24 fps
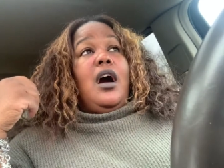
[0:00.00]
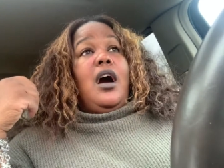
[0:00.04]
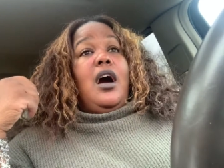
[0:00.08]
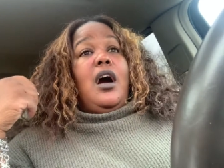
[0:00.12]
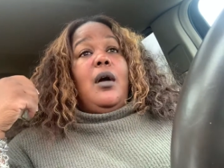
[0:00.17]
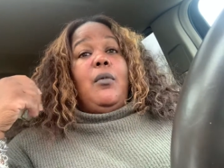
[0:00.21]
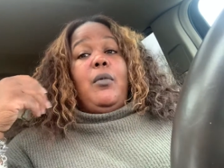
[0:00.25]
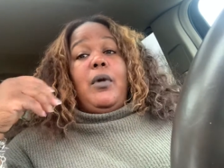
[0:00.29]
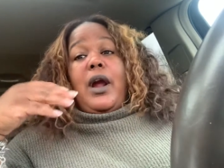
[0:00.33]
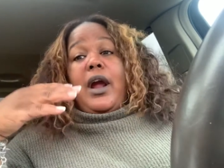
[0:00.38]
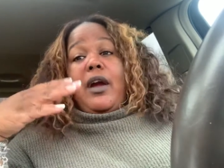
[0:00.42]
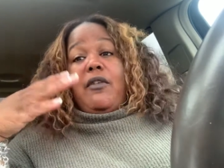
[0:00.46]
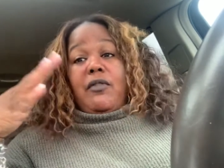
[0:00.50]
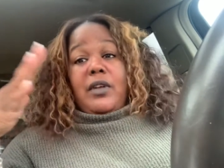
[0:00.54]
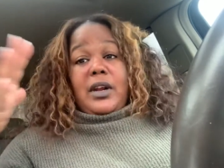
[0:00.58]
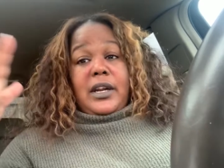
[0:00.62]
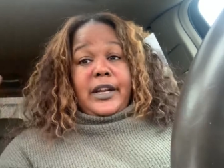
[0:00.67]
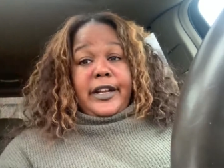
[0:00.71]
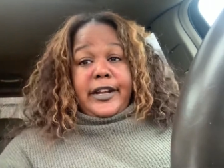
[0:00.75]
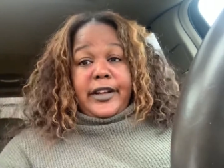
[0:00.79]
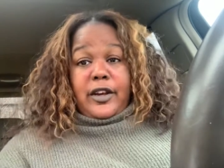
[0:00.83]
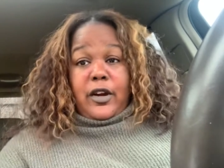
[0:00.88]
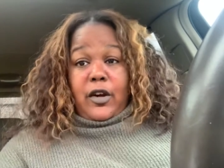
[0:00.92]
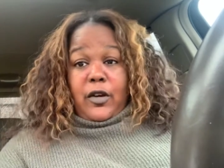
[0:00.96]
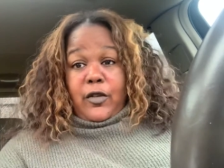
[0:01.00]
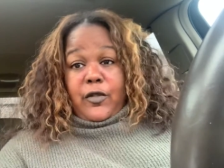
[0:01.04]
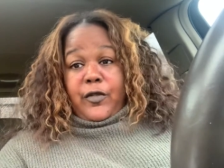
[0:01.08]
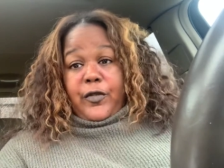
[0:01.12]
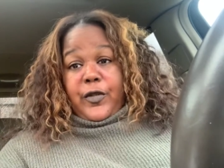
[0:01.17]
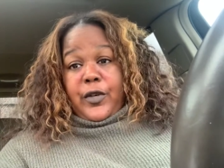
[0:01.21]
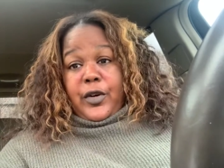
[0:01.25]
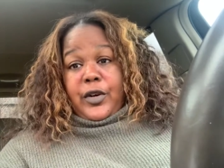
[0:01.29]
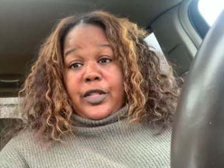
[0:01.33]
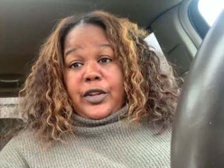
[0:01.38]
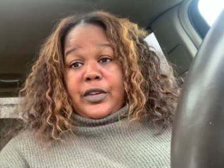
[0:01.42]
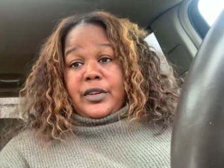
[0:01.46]
um, where I really go
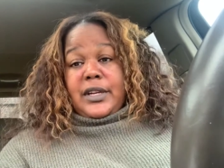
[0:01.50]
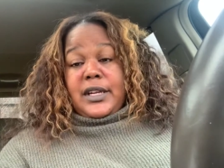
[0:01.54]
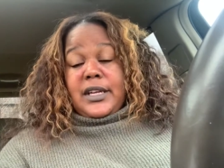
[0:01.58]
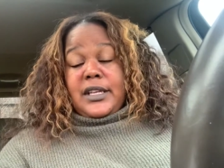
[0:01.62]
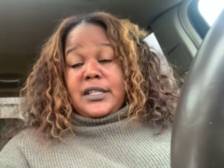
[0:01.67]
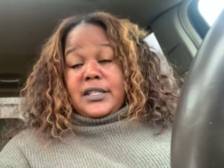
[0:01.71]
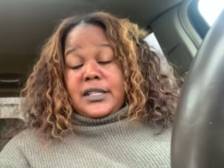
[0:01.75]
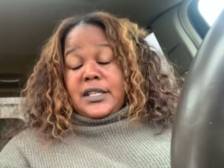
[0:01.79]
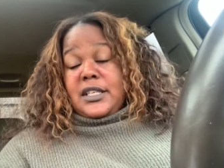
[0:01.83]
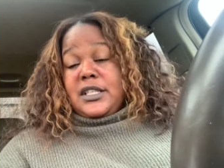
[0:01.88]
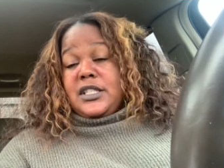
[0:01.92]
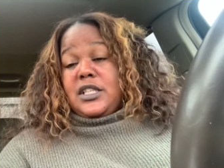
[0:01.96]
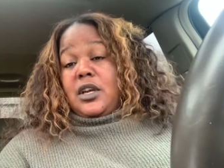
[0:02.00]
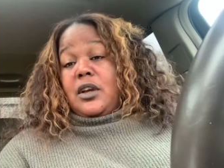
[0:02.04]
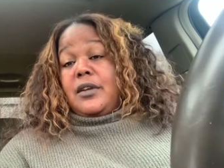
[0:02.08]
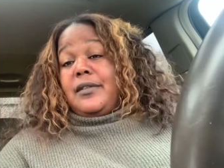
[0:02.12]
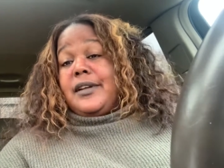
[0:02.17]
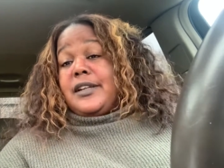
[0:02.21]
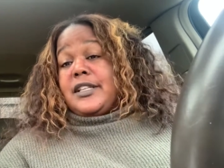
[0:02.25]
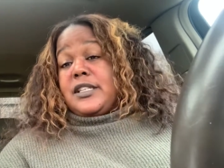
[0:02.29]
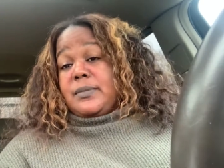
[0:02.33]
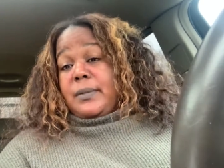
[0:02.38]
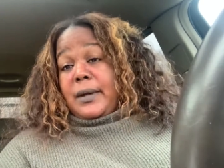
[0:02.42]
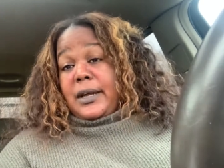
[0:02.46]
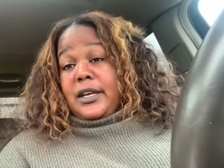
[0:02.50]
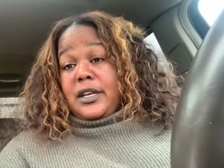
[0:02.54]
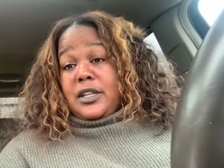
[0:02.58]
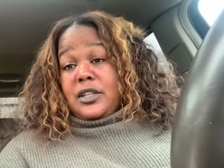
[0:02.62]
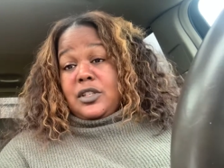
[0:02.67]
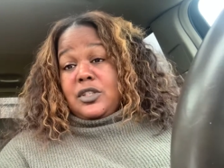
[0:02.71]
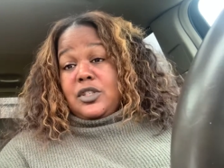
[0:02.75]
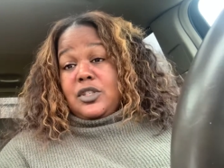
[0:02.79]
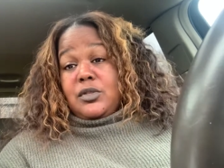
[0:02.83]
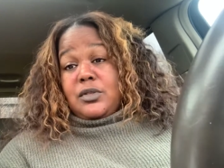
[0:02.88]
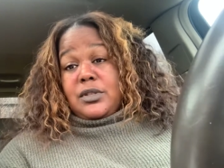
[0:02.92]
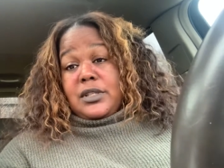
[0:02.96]
further in detail explaining
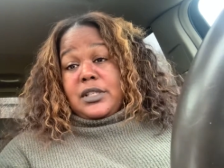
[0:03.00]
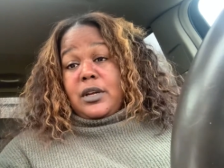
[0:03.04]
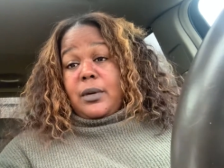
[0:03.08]
the short